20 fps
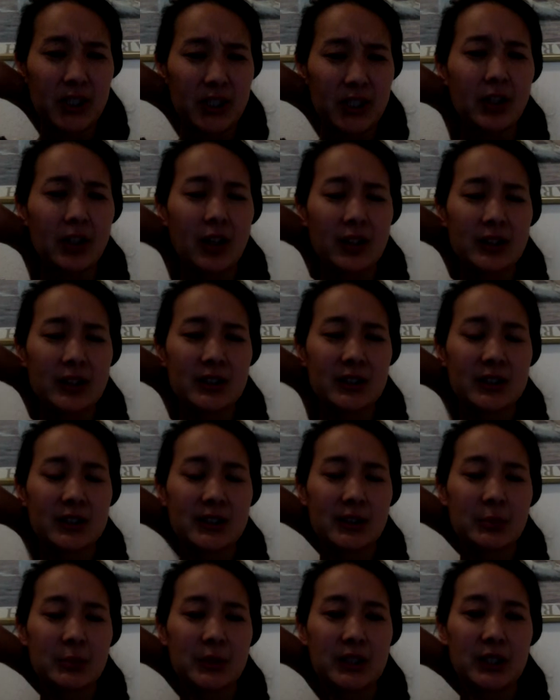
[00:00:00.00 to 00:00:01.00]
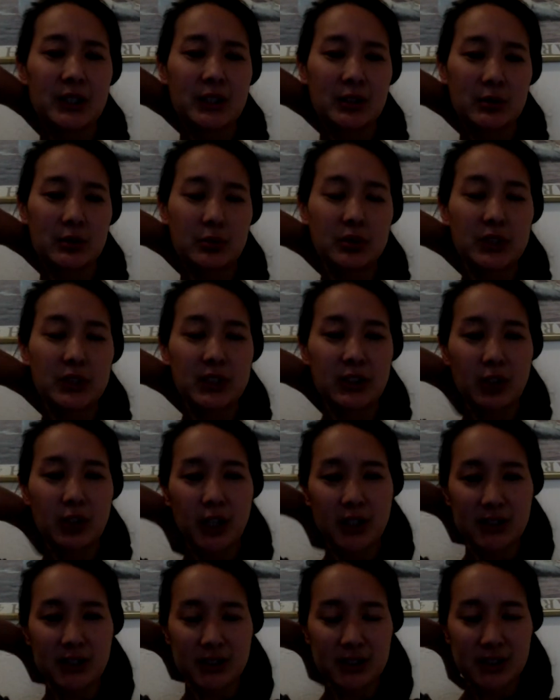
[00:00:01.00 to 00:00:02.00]
A toxin is something that really
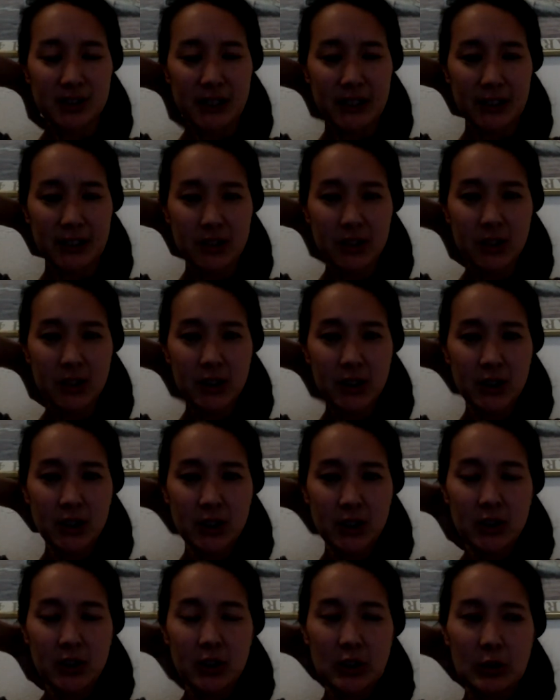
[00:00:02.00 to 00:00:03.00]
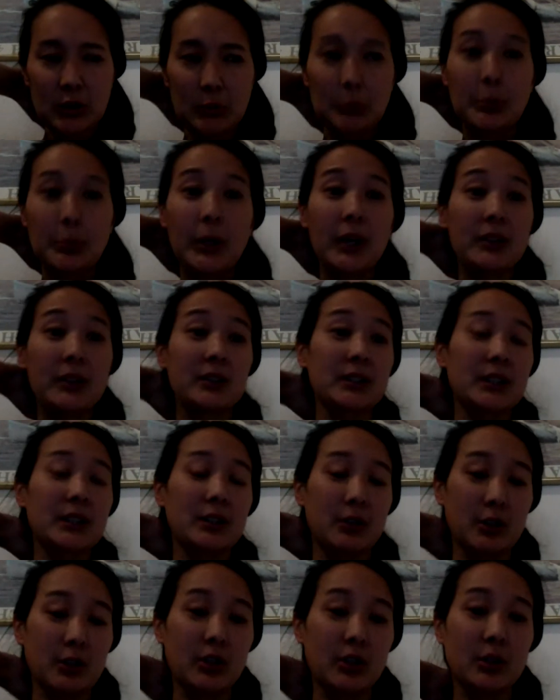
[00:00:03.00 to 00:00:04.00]
causes like bodily
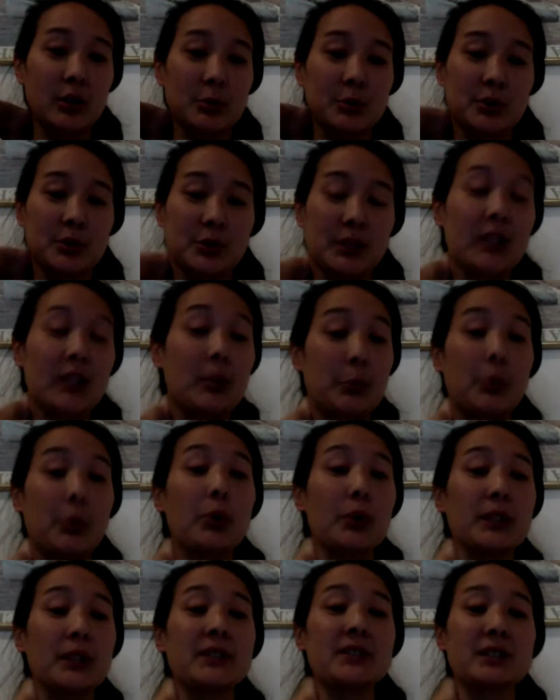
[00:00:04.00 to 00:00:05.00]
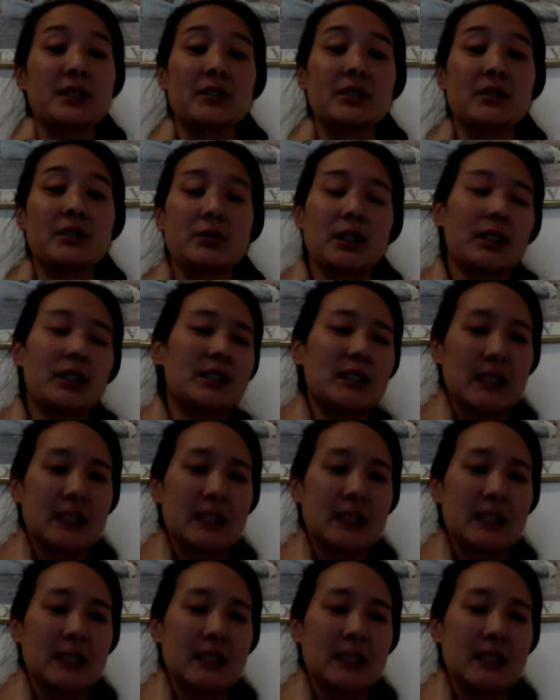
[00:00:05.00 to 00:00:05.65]
harm, to like a poison, right?